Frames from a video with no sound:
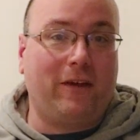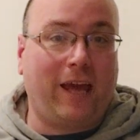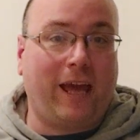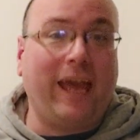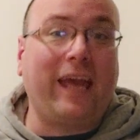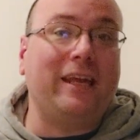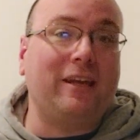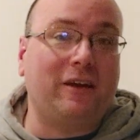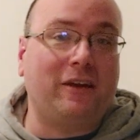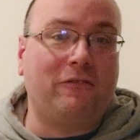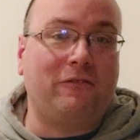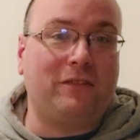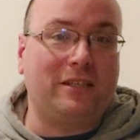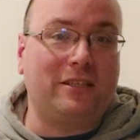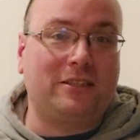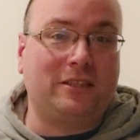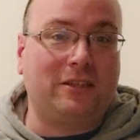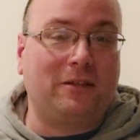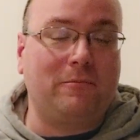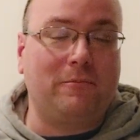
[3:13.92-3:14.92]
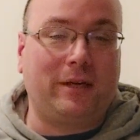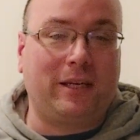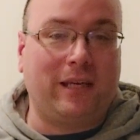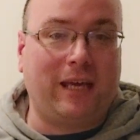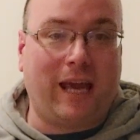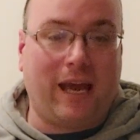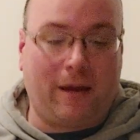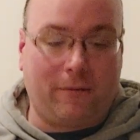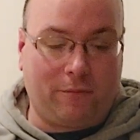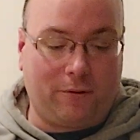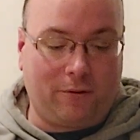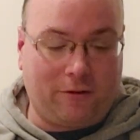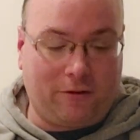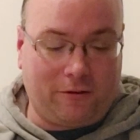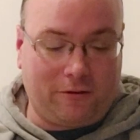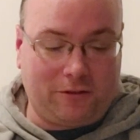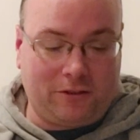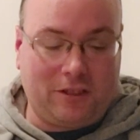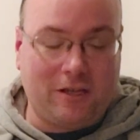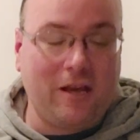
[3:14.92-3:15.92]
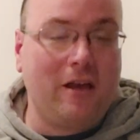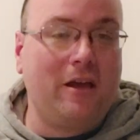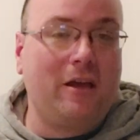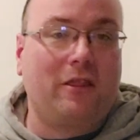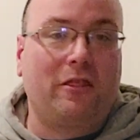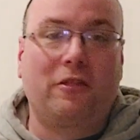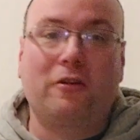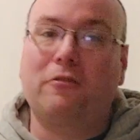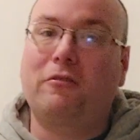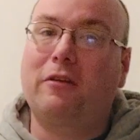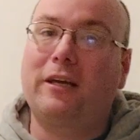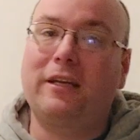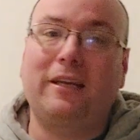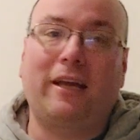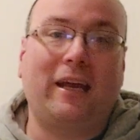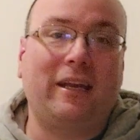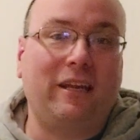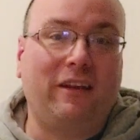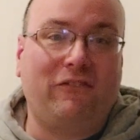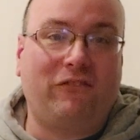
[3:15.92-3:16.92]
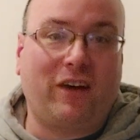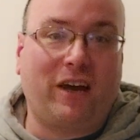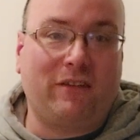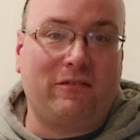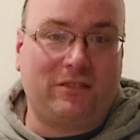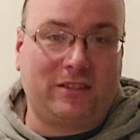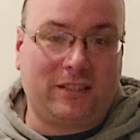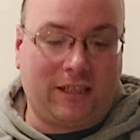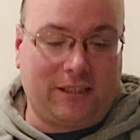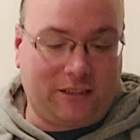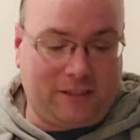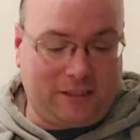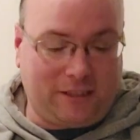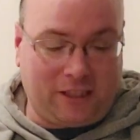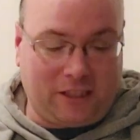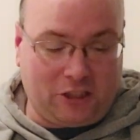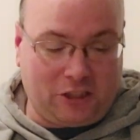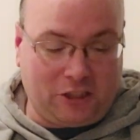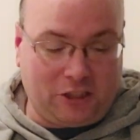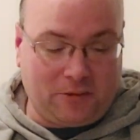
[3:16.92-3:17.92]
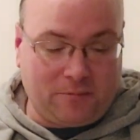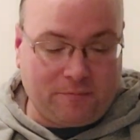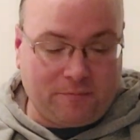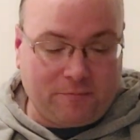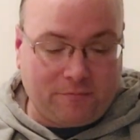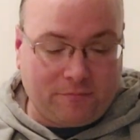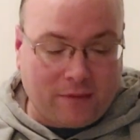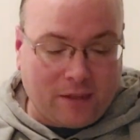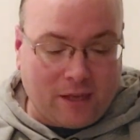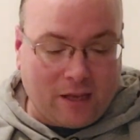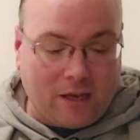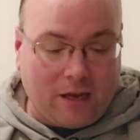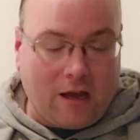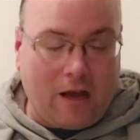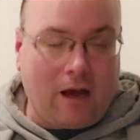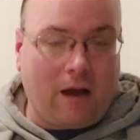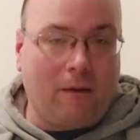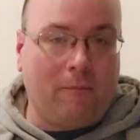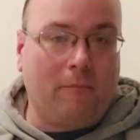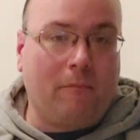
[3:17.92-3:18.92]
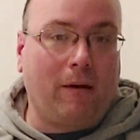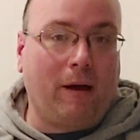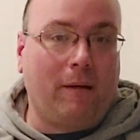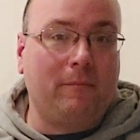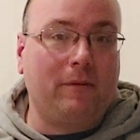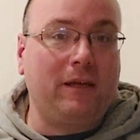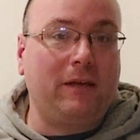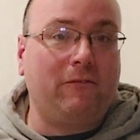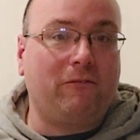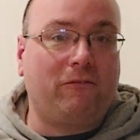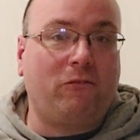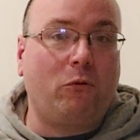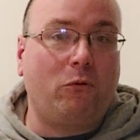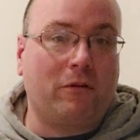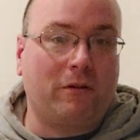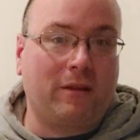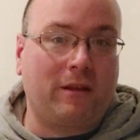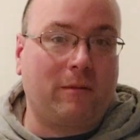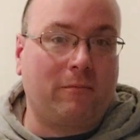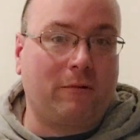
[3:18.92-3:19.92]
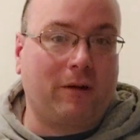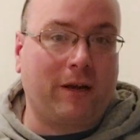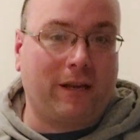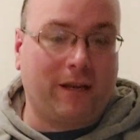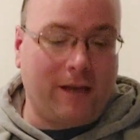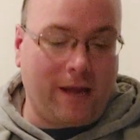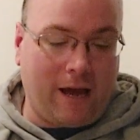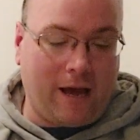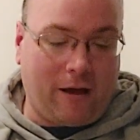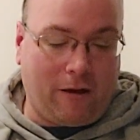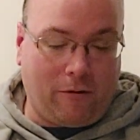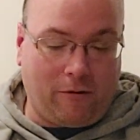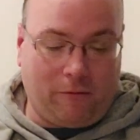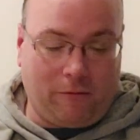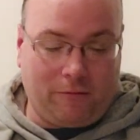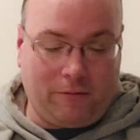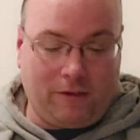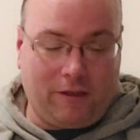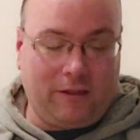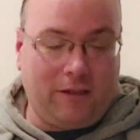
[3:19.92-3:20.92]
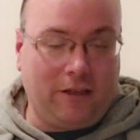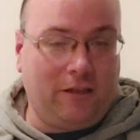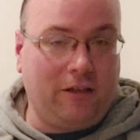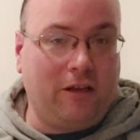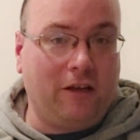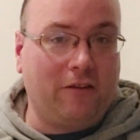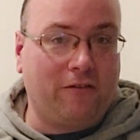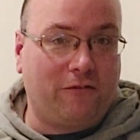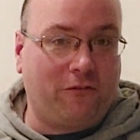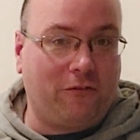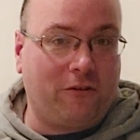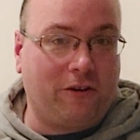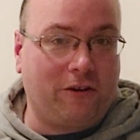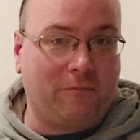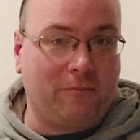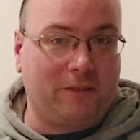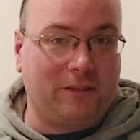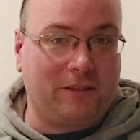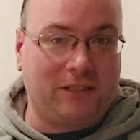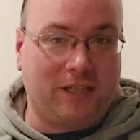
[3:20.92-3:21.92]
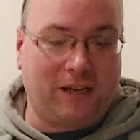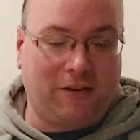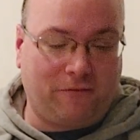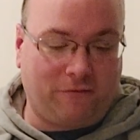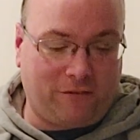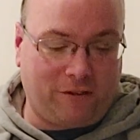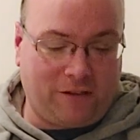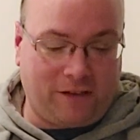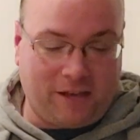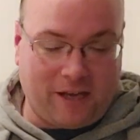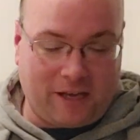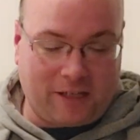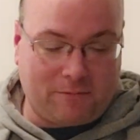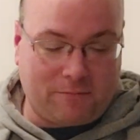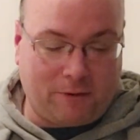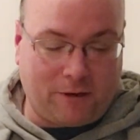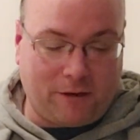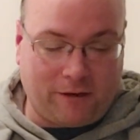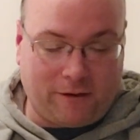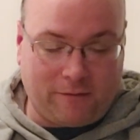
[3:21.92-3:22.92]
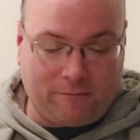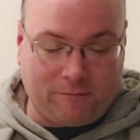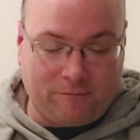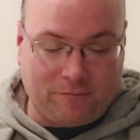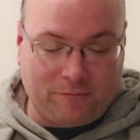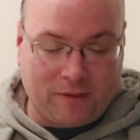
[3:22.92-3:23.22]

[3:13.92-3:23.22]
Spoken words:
8 of these little mini hamburgers. They're like 95 cents each. I'm going to eat 4 of them right now, and then the other 4 are going to be saved for the next part.